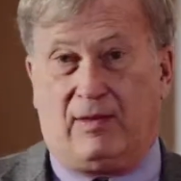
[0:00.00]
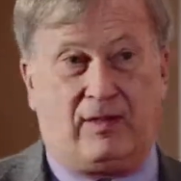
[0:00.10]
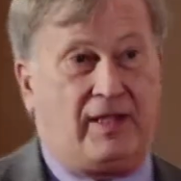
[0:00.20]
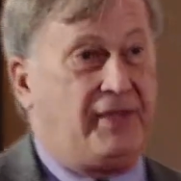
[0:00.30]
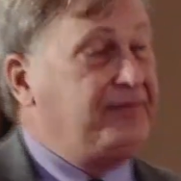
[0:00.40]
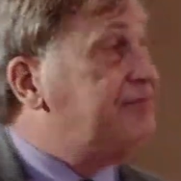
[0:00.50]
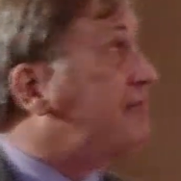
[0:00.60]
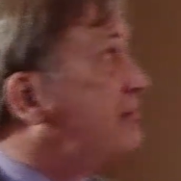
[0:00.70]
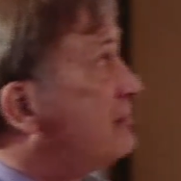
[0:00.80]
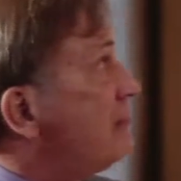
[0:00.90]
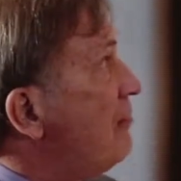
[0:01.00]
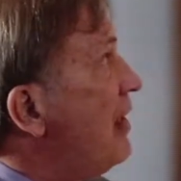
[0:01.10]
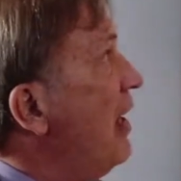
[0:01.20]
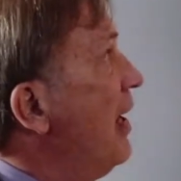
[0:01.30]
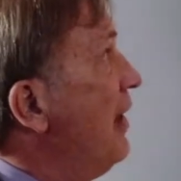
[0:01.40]
Okay?
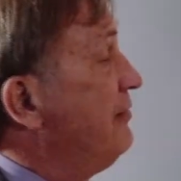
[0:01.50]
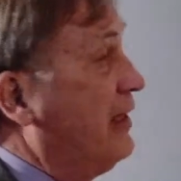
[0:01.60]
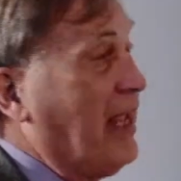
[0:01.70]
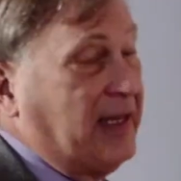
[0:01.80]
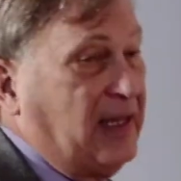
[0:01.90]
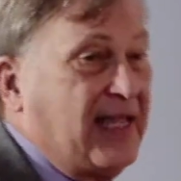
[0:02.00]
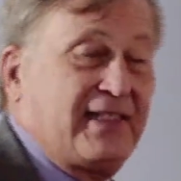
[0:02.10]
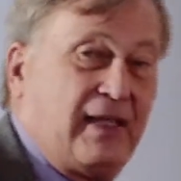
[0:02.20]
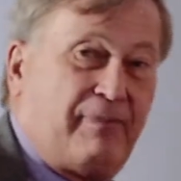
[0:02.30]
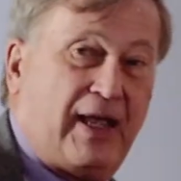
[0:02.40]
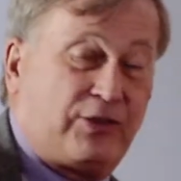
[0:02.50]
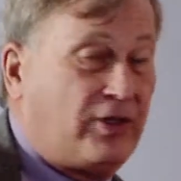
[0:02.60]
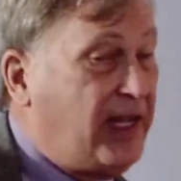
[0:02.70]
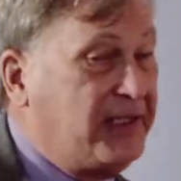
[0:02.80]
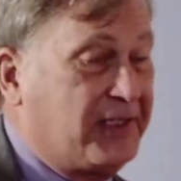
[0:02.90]
Again, the last thing a pastor
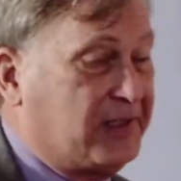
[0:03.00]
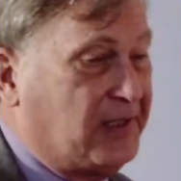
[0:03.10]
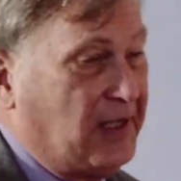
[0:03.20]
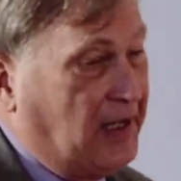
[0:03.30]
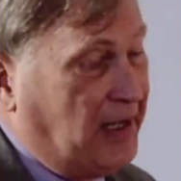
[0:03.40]
needs is